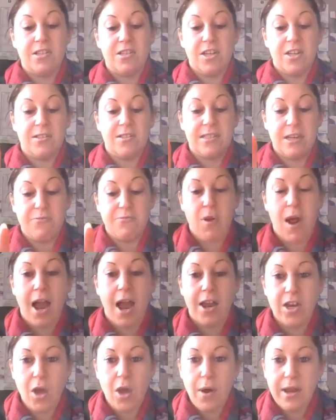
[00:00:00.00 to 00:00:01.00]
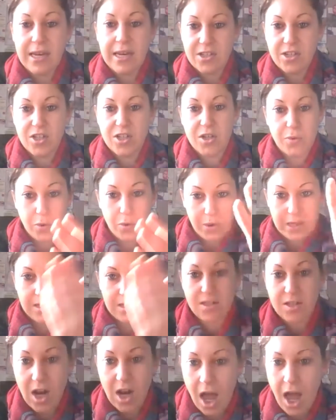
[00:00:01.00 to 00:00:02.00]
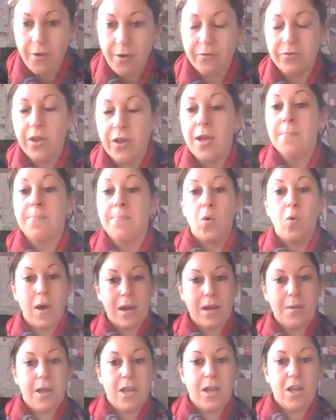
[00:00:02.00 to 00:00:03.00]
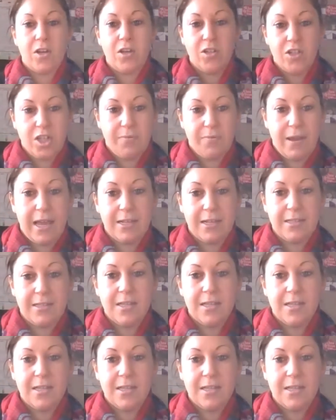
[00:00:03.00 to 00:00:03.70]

So you can say, right, I know I need to do all this stuff, but when am I going to do it?